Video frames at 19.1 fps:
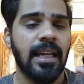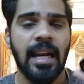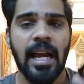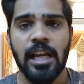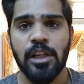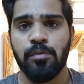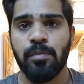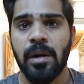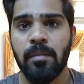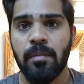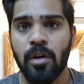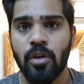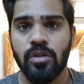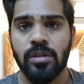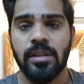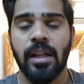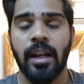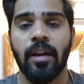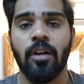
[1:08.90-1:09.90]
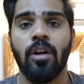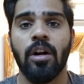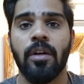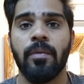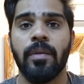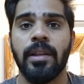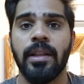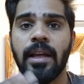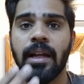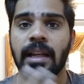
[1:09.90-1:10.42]
crash bar mounts that I got
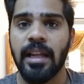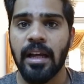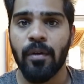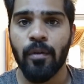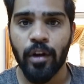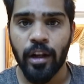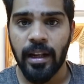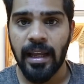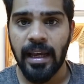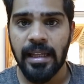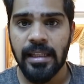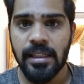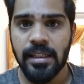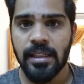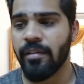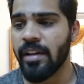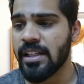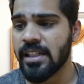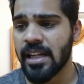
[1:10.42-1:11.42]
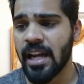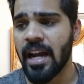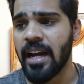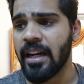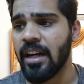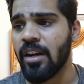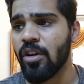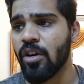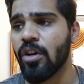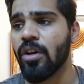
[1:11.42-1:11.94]
with the clear water lights, which I
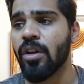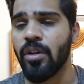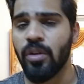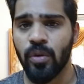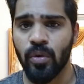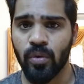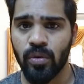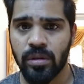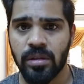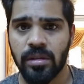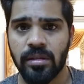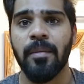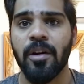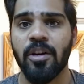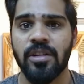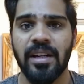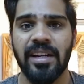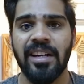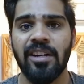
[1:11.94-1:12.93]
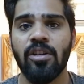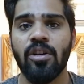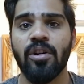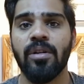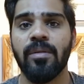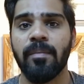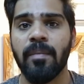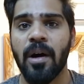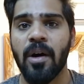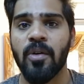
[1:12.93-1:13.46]
did not use because I did
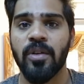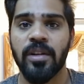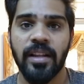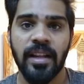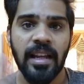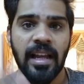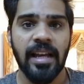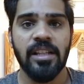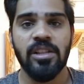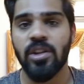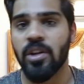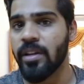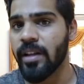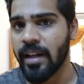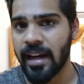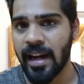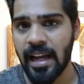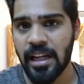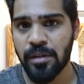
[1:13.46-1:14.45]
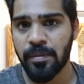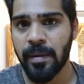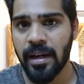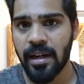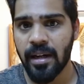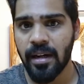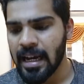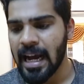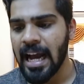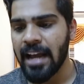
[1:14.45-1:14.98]
not mount the lights on the crash
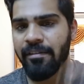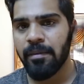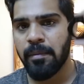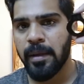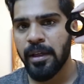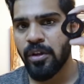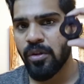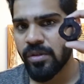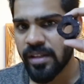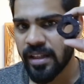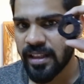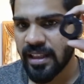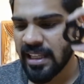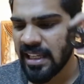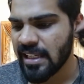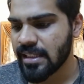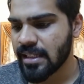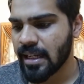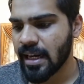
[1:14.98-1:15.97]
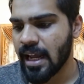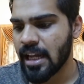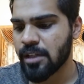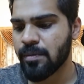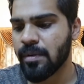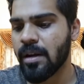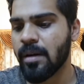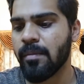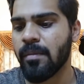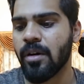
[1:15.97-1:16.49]
bar. I will be using these crash
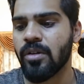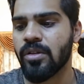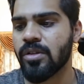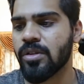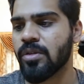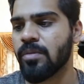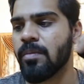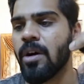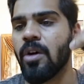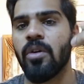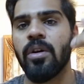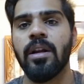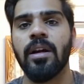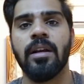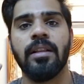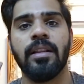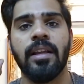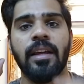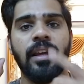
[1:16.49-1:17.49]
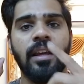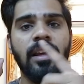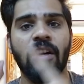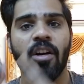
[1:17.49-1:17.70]
bar mounts to mount the